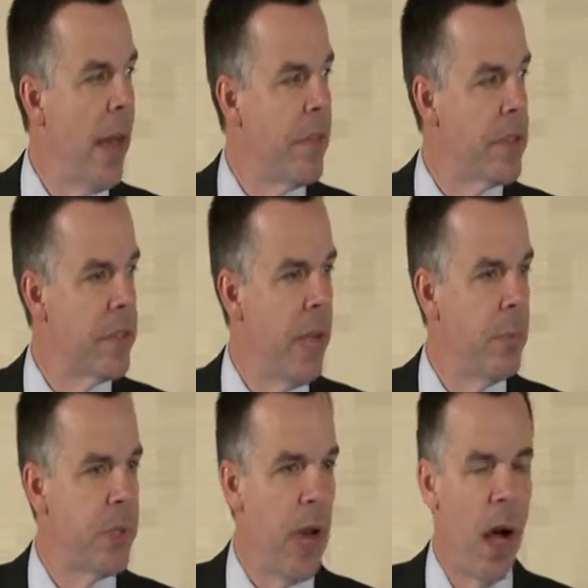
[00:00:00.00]
At the
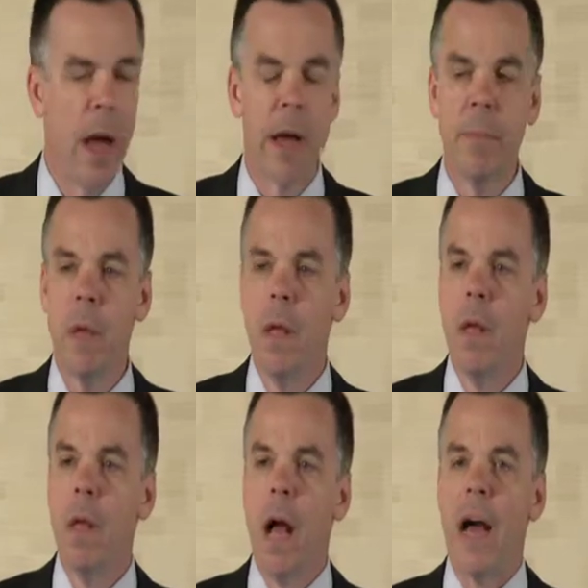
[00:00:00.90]
same time,
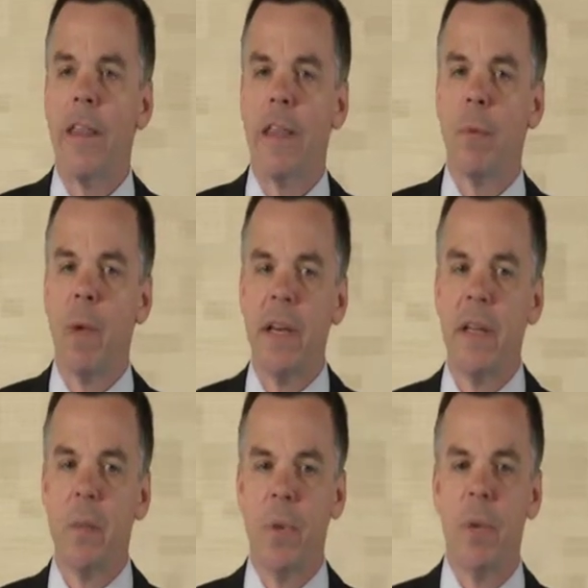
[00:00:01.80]
I think many
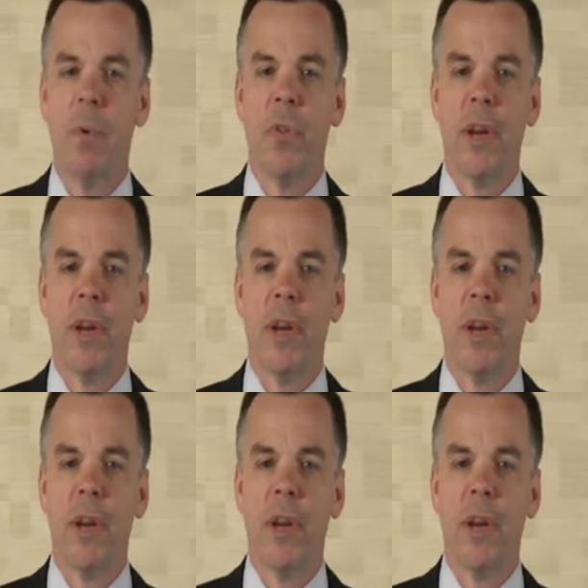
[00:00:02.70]
of the people